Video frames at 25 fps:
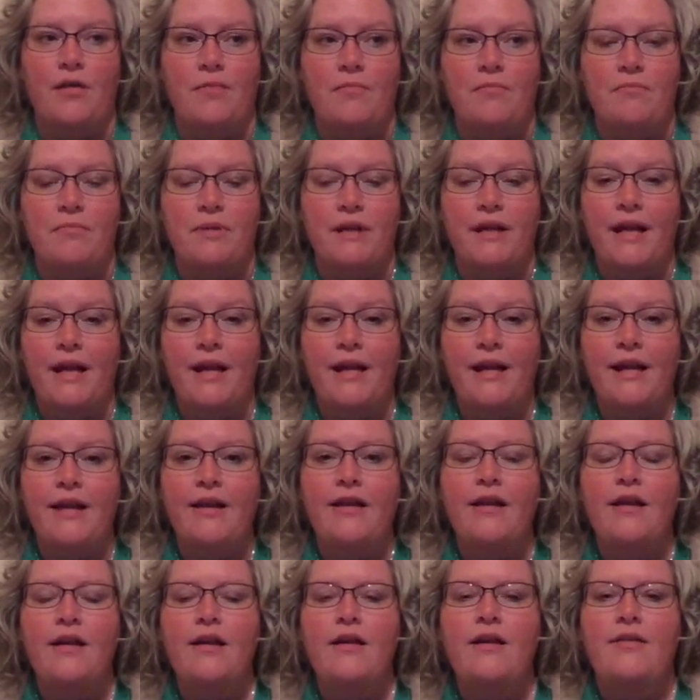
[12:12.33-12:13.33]
beginning
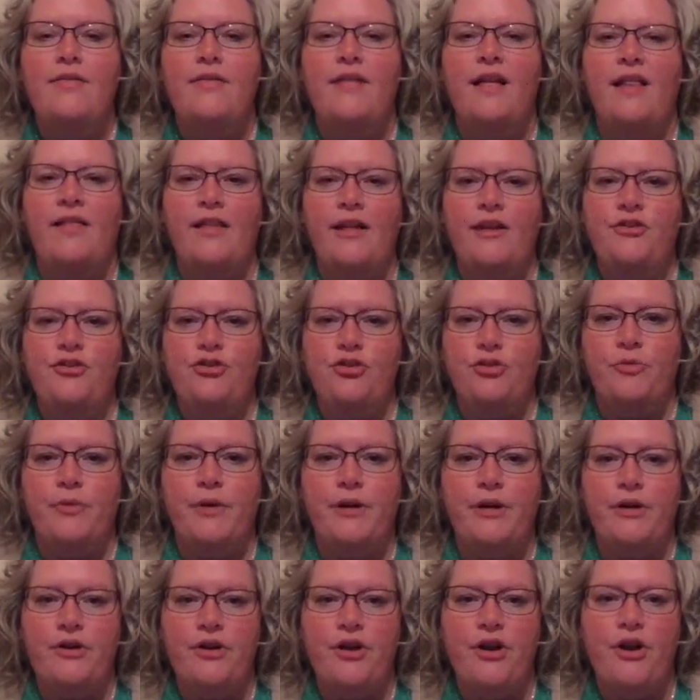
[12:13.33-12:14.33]
that lets your
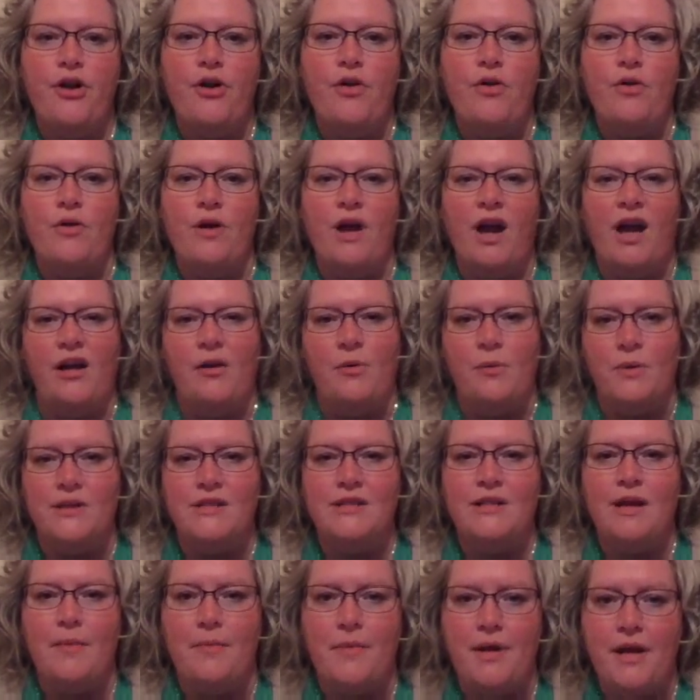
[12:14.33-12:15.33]
reader know kind of what's
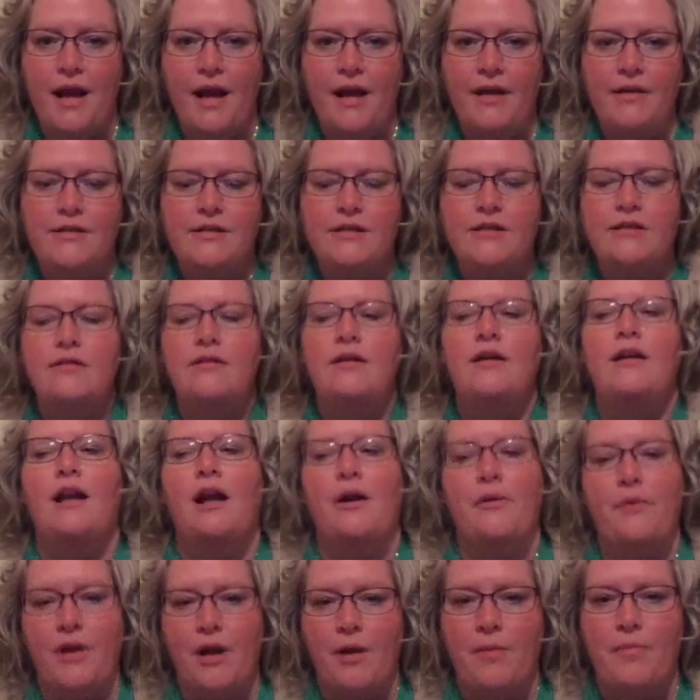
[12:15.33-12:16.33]
coming next. And I
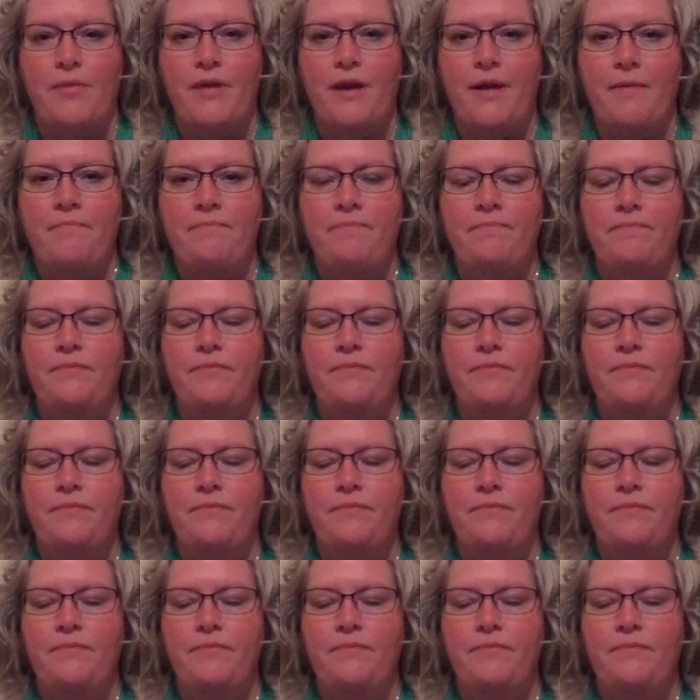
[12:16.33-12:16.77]
would help them.